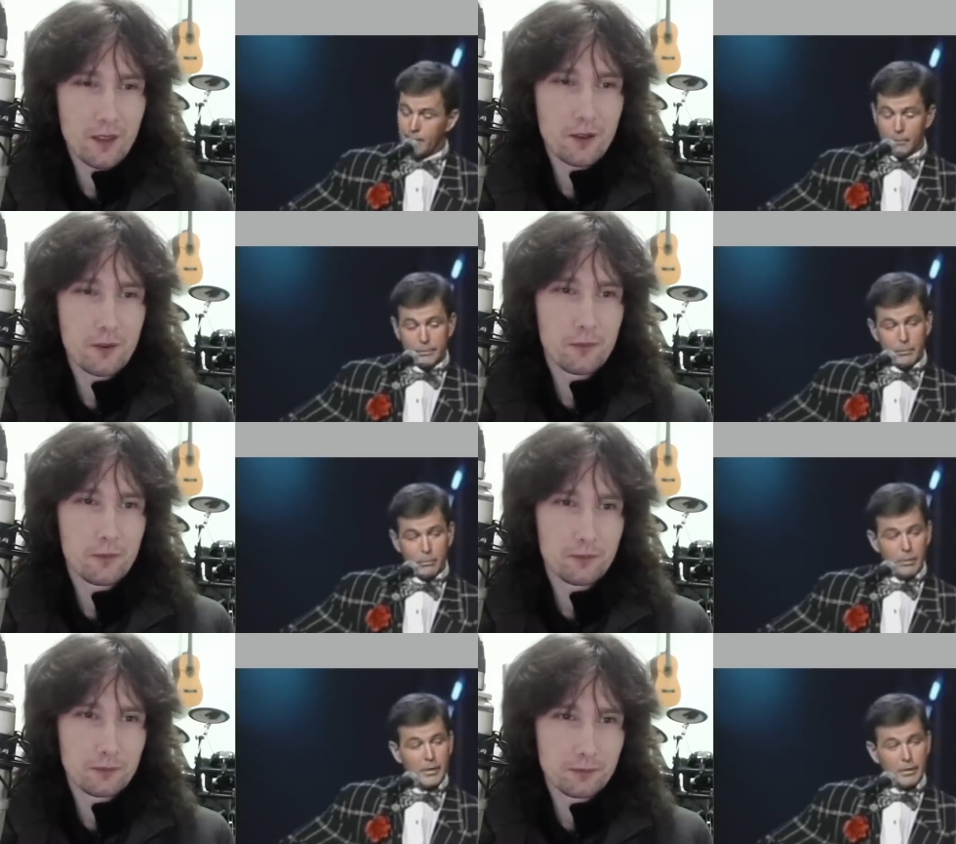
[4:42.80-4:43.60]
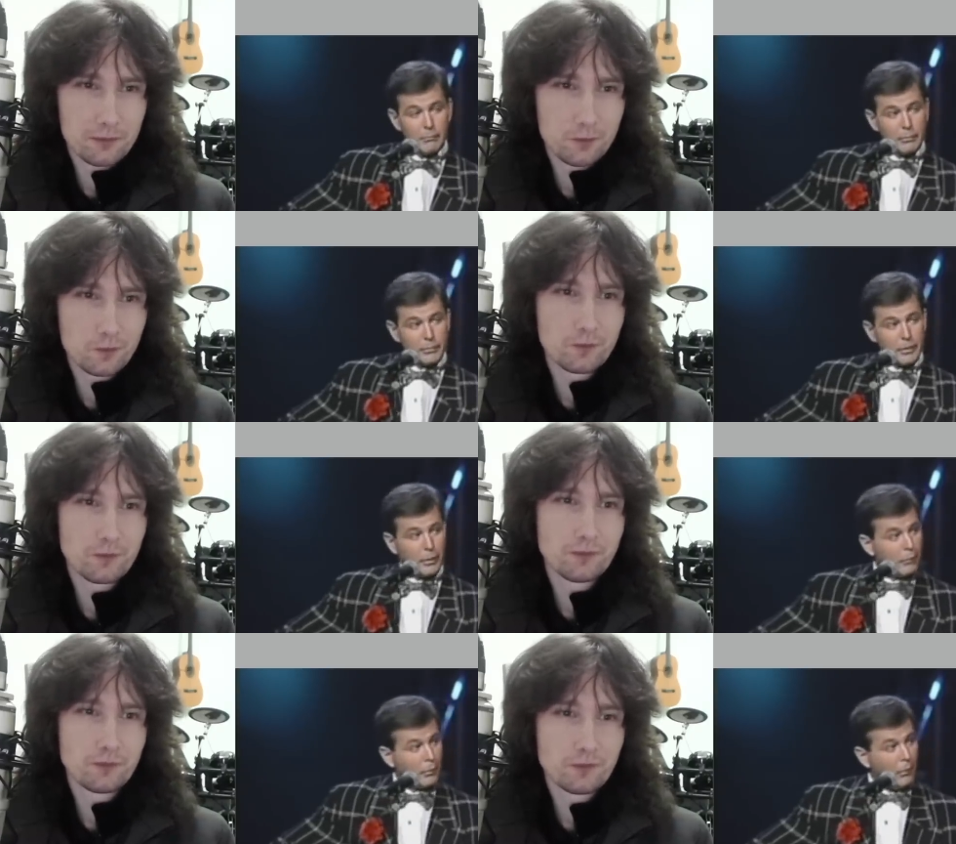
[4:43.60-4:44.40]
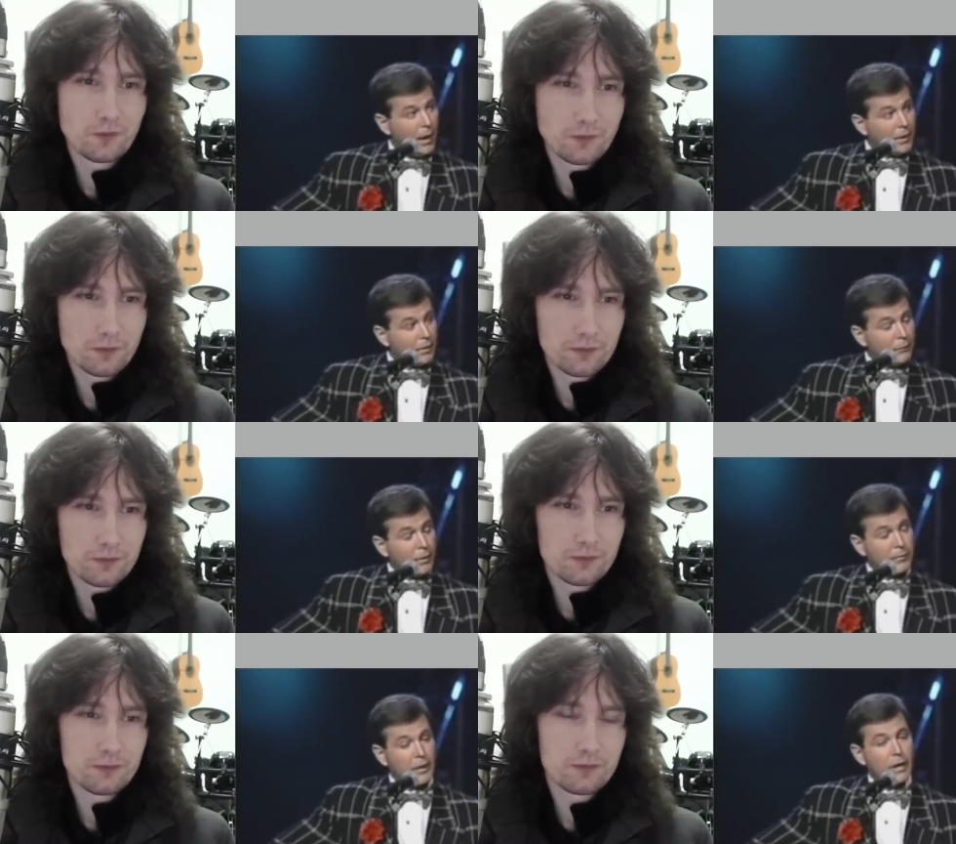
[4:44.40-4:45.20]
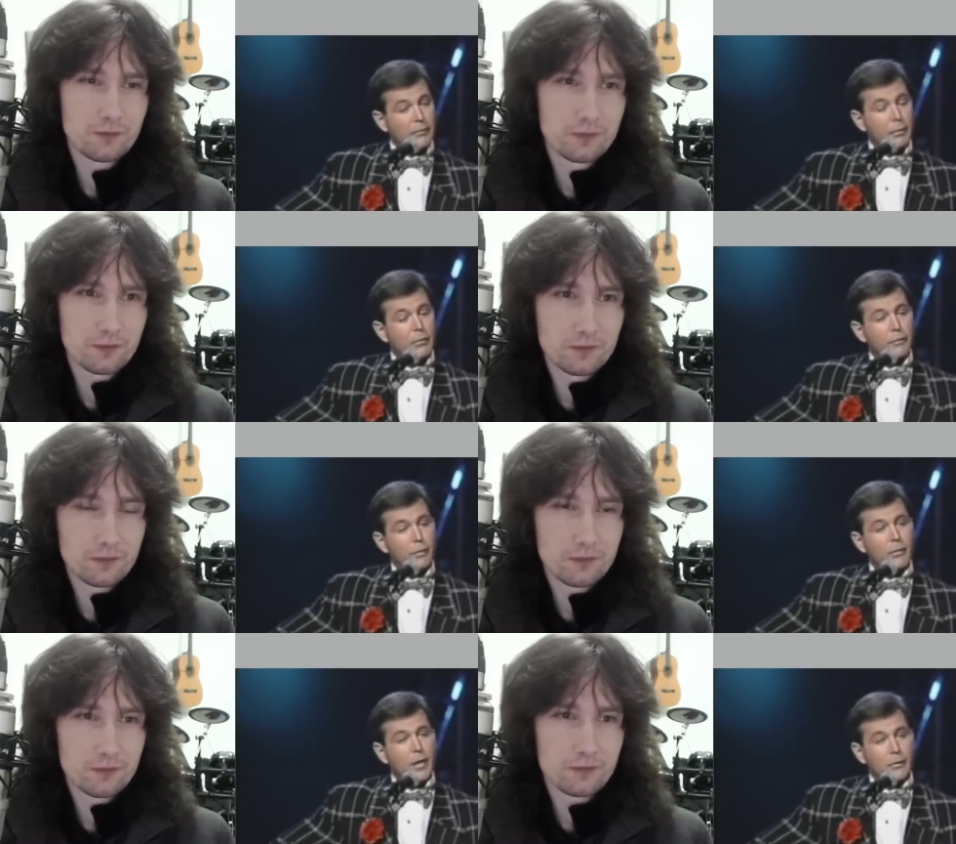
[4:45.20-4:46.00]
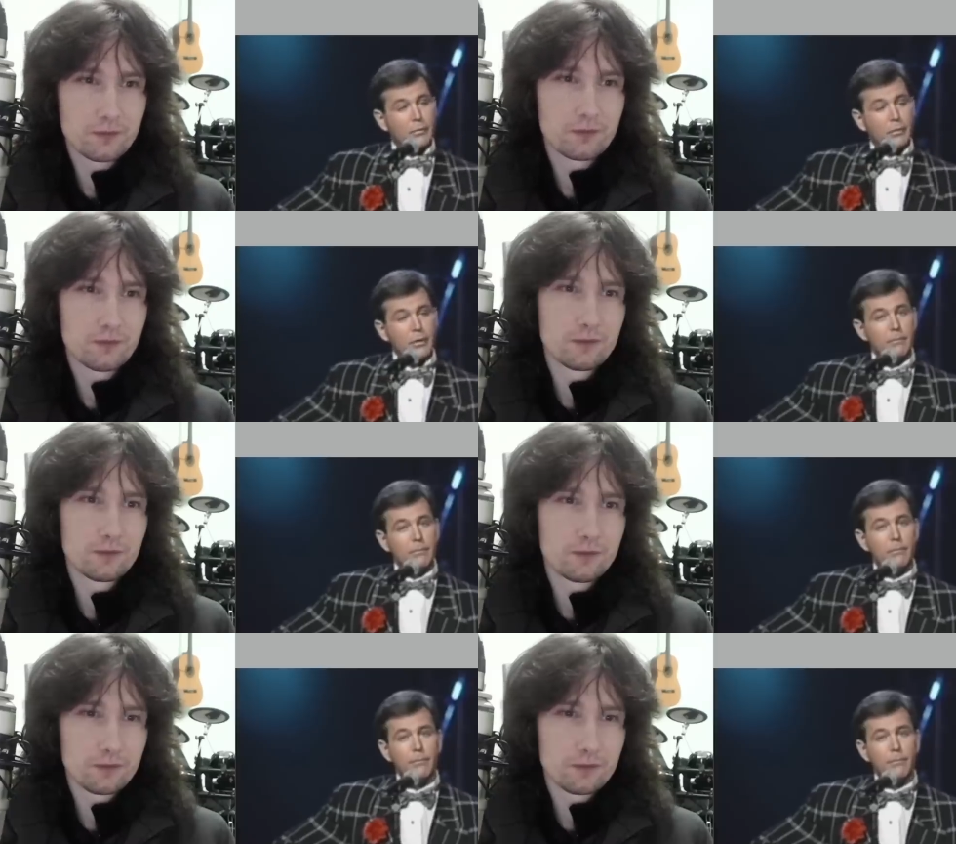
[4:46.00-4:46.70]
Speaker 1: Cop said, Well, where do you live? We'll send over the wagon. The fellow said, I live on DeFuniak Street.